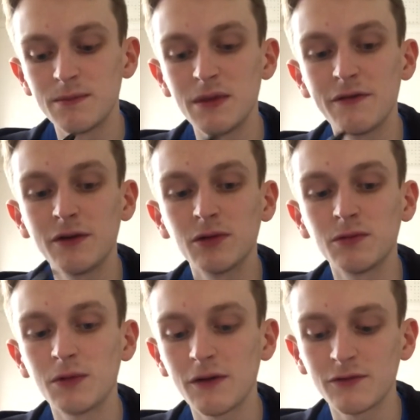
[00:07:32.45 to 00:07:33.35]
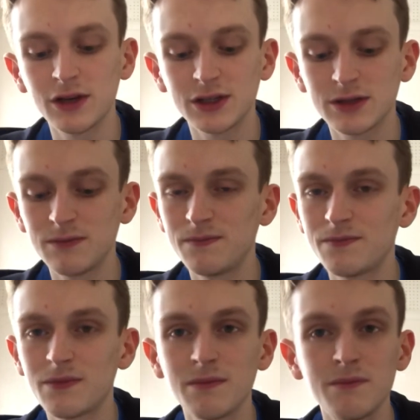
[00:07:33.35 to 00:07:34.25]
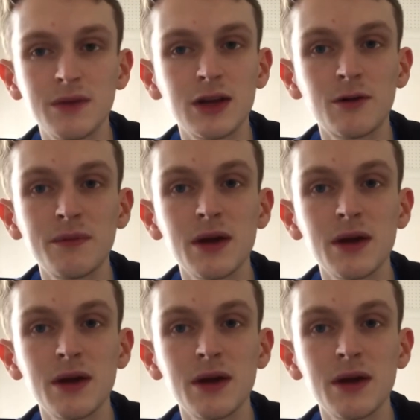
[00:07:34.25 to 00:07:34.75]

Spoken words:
May feel worthless, may not